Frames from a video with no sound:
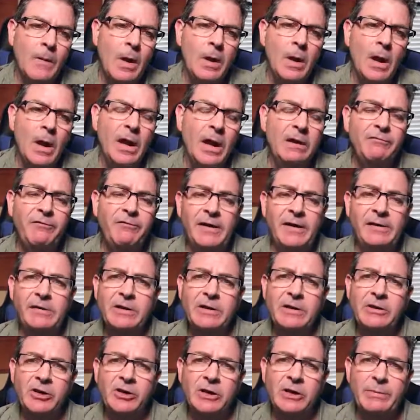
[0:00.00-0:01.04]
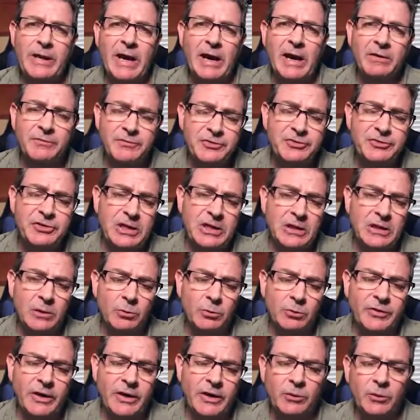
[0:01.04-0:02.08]
And finally, it's going to be out of seat, and we'll
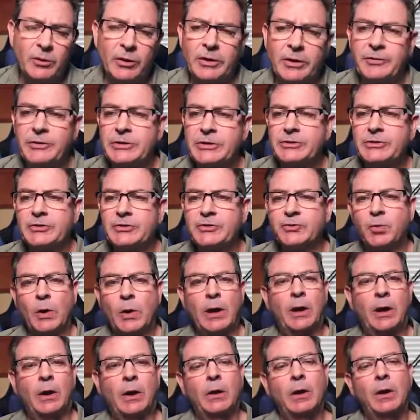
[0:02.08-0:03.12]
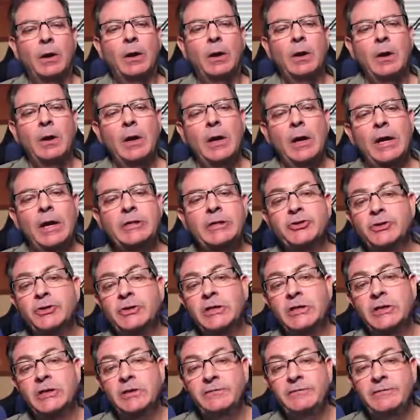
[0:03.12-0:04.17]
take a look at this as well. And so
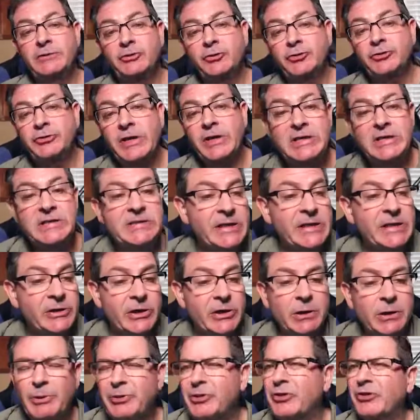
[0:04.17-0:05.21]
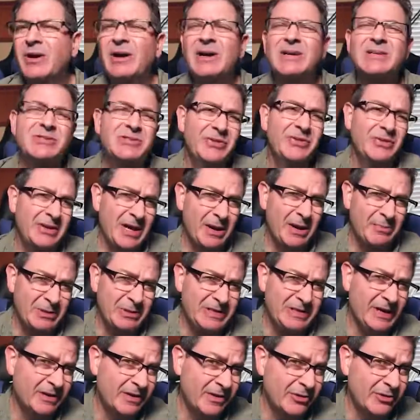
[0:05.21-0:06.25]
the individual stays in the area, but they're constantly up and
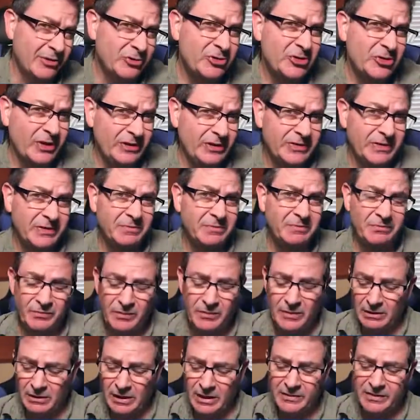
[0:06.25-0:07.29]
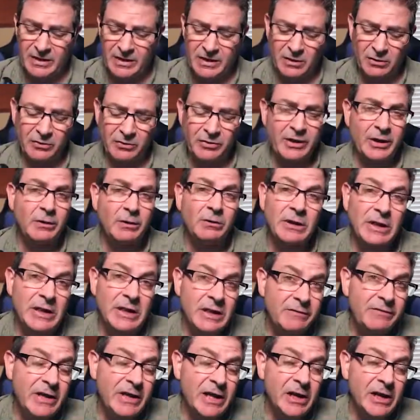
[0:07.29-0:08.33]
down in their seat. Like they don't they don't
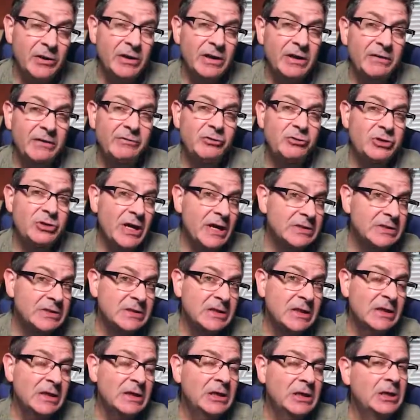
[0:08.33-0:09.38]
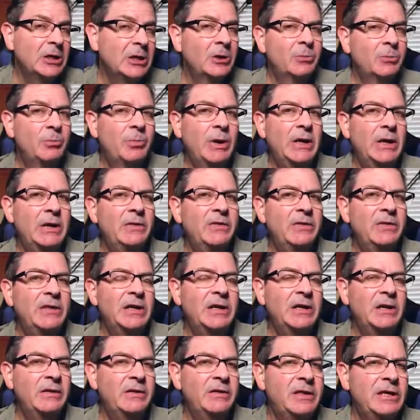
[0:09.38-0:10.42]
leave the area of their desk, but
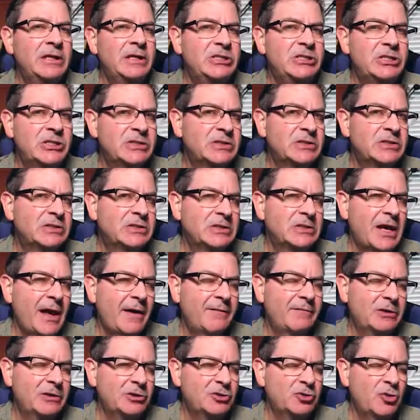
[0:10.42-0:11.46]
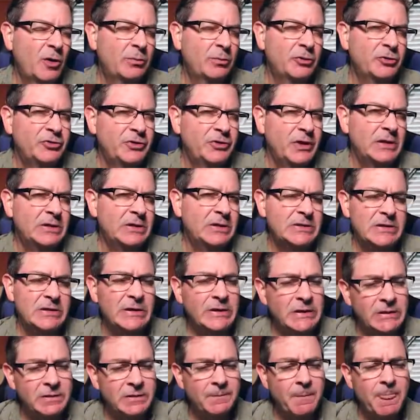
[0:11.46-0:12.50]
they they just having trouble staying
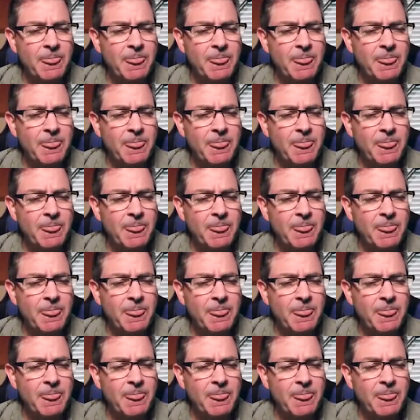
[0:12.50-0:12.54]
seated.